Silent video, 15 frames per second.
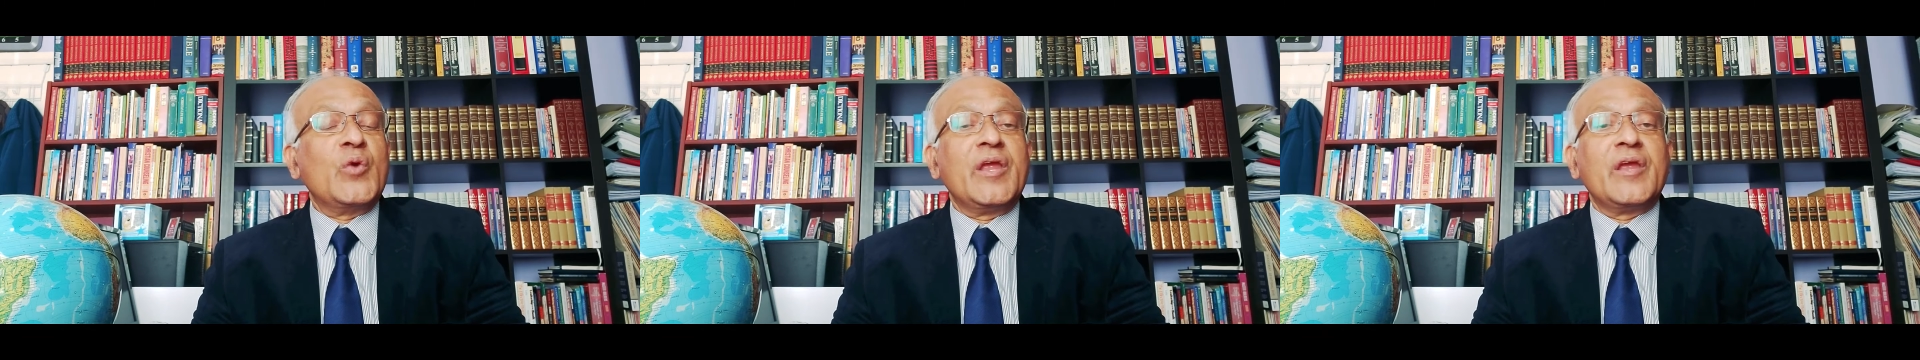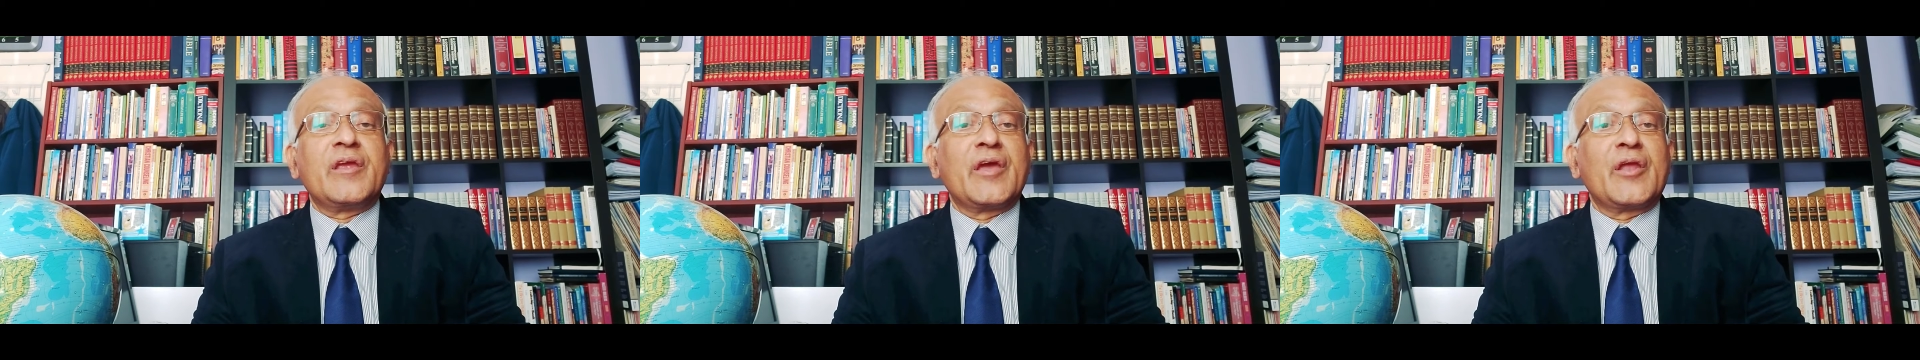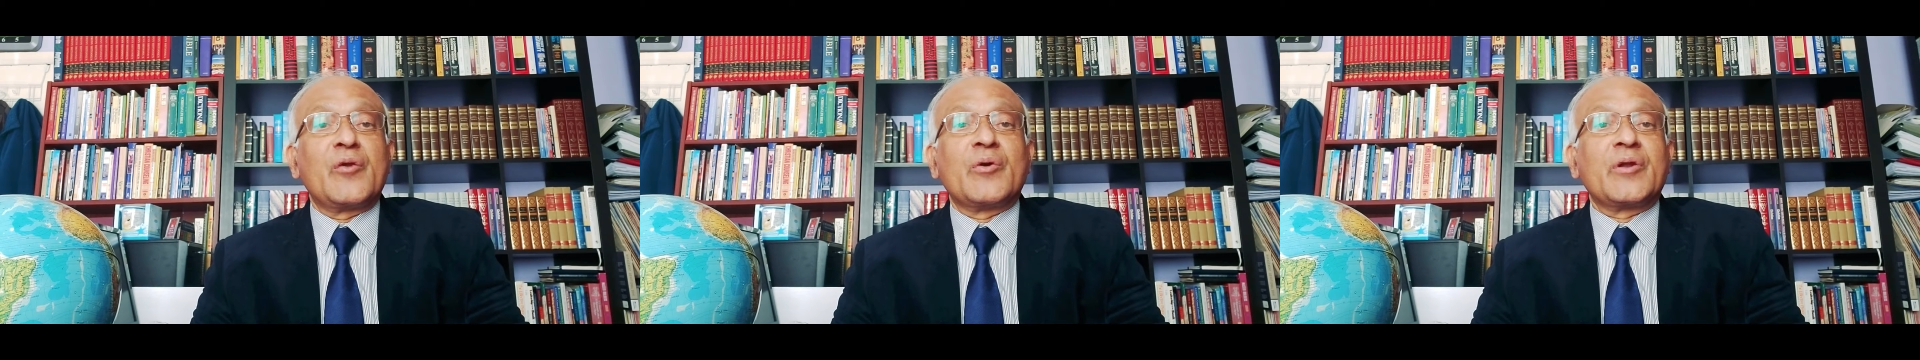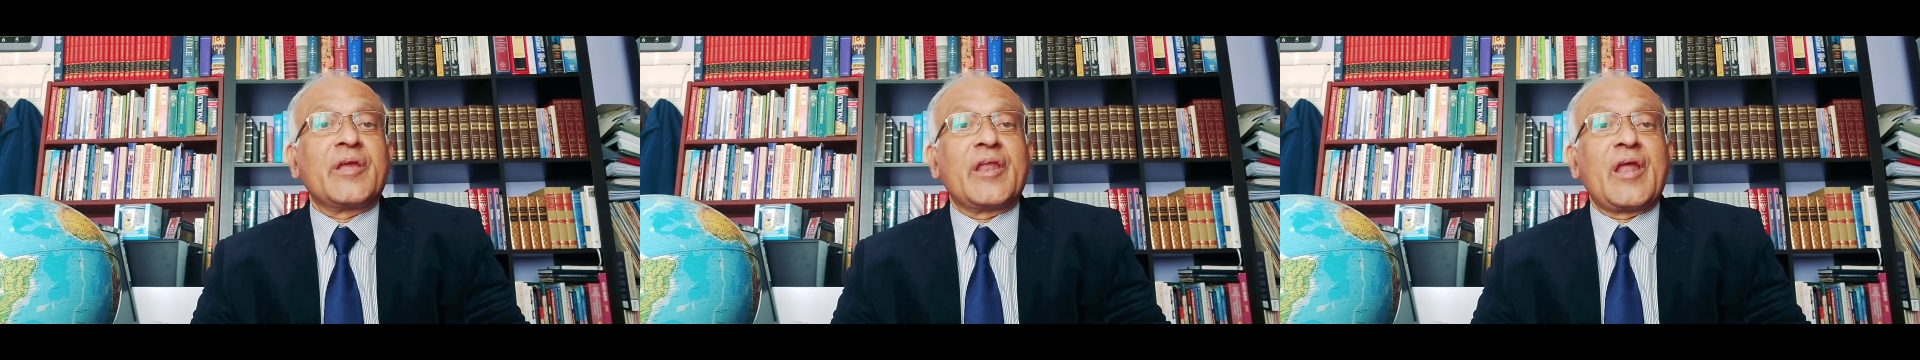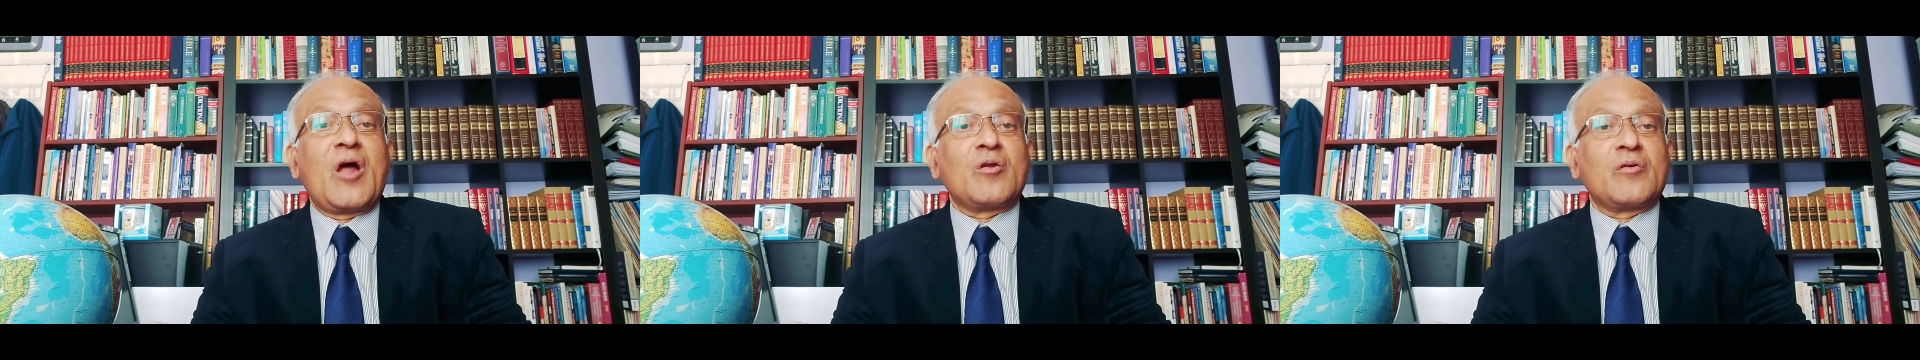We cannot
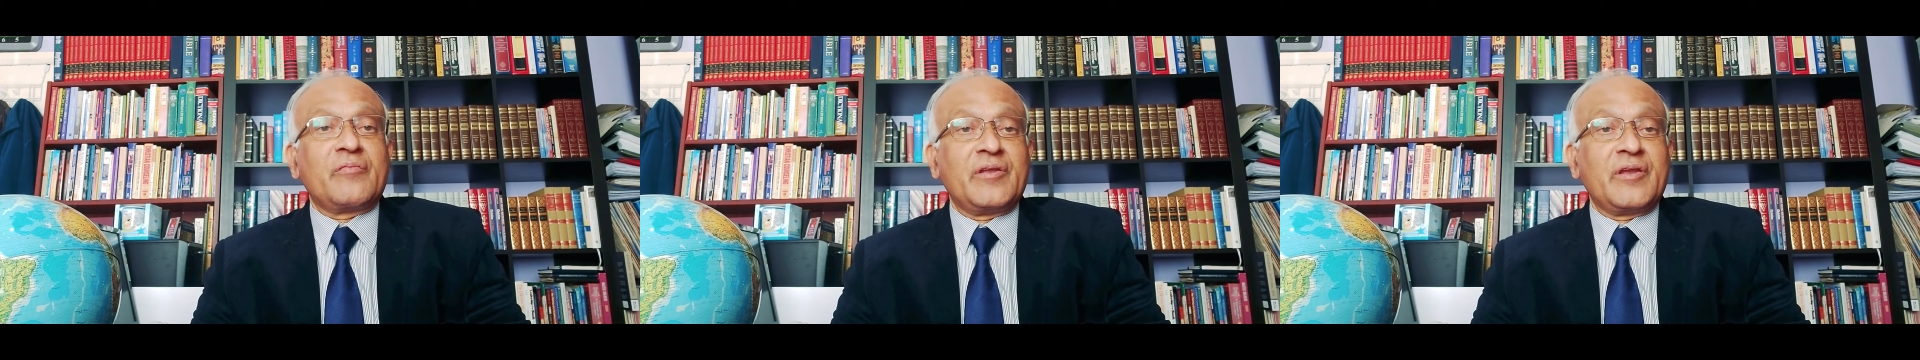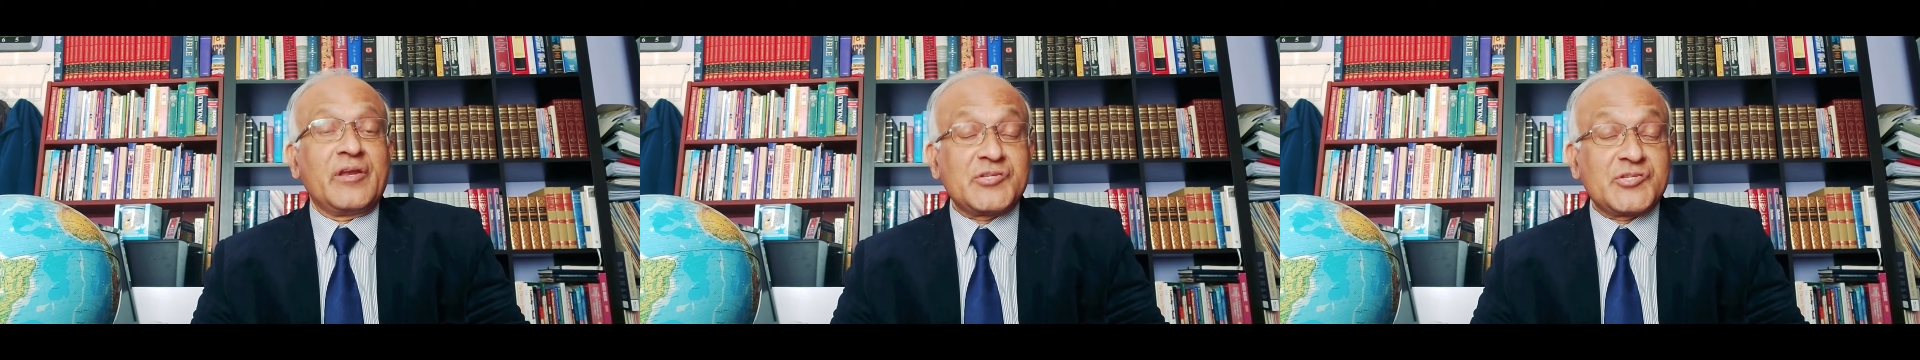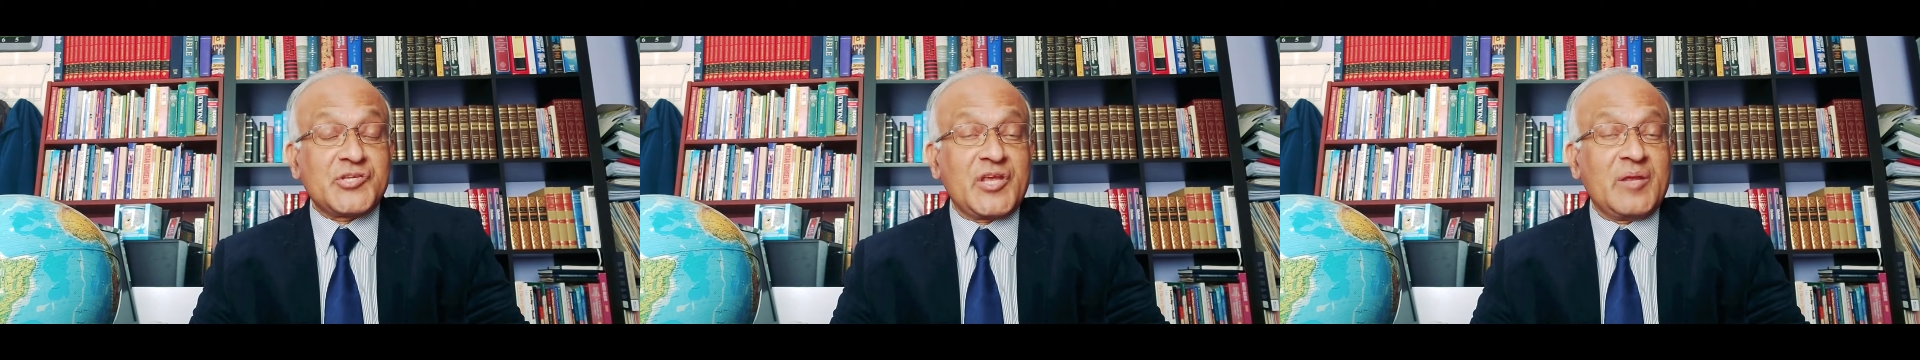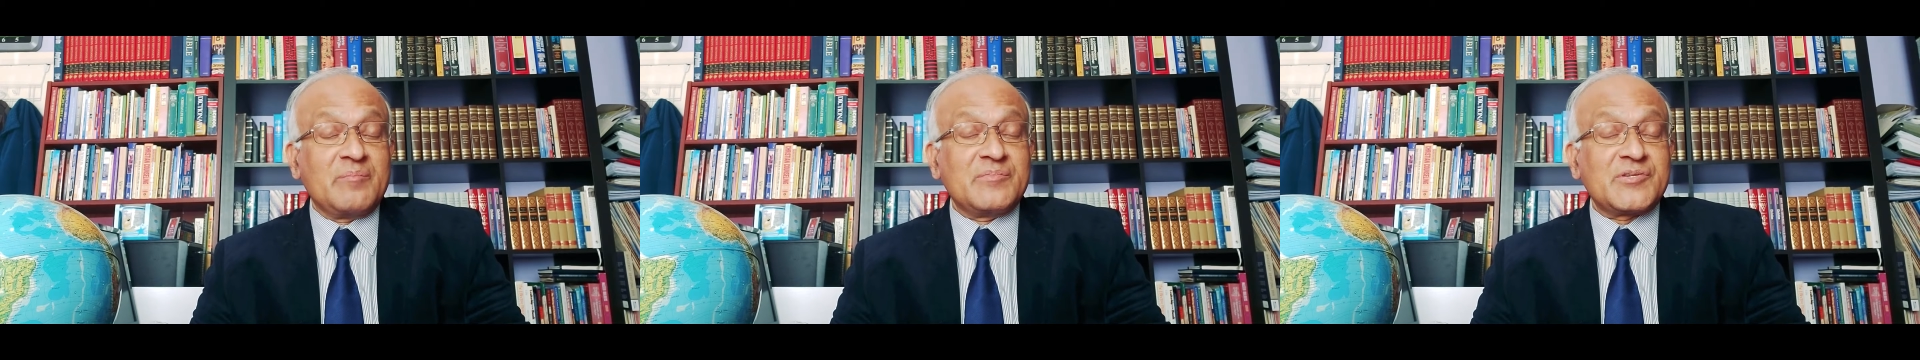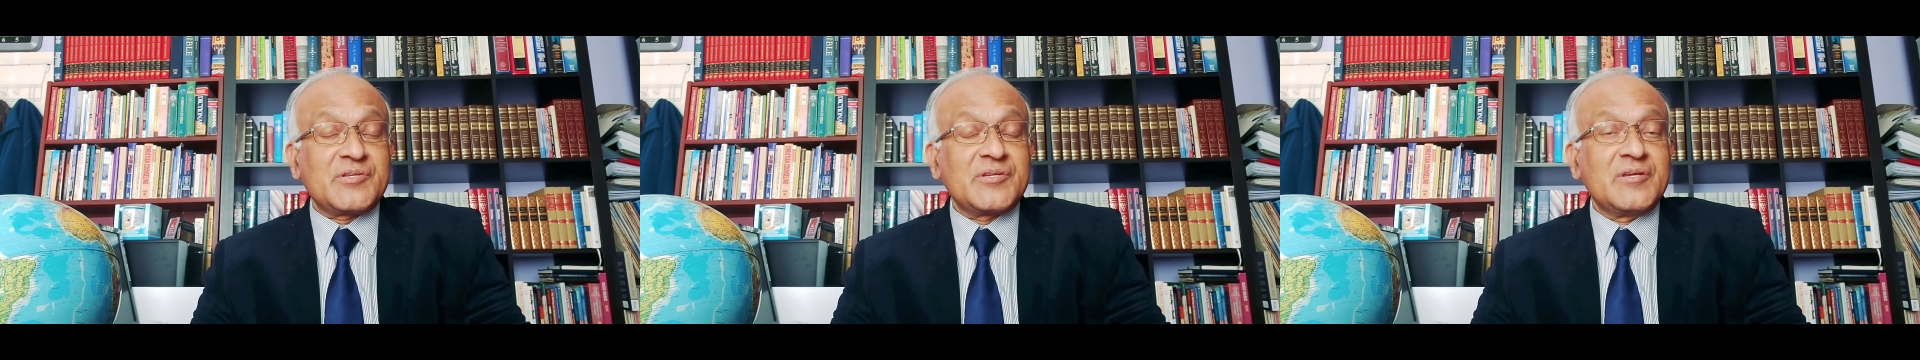get out of it, it
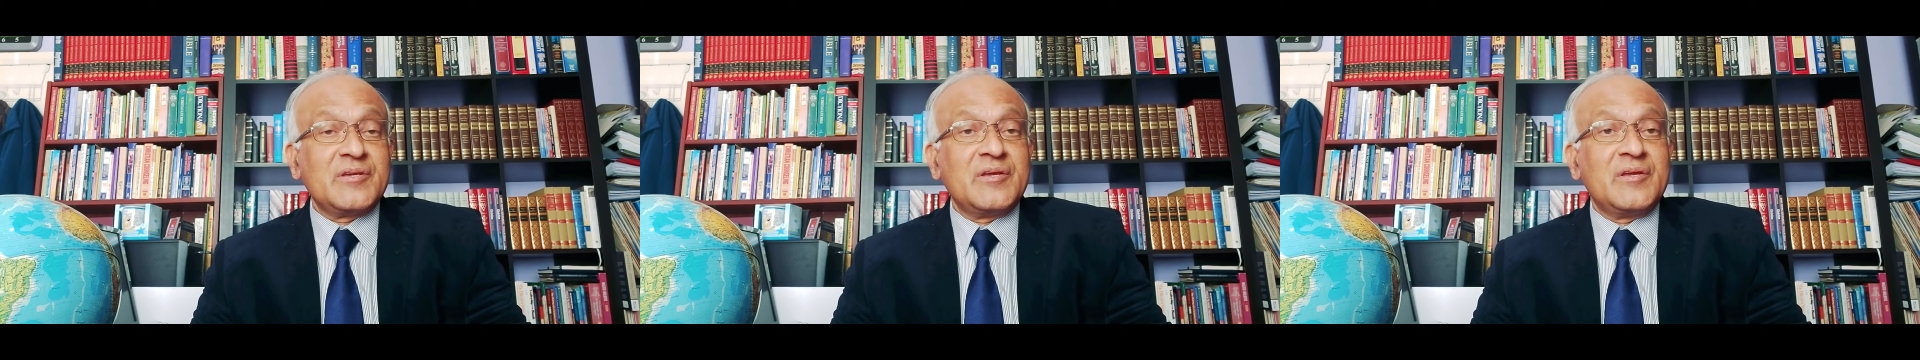seems.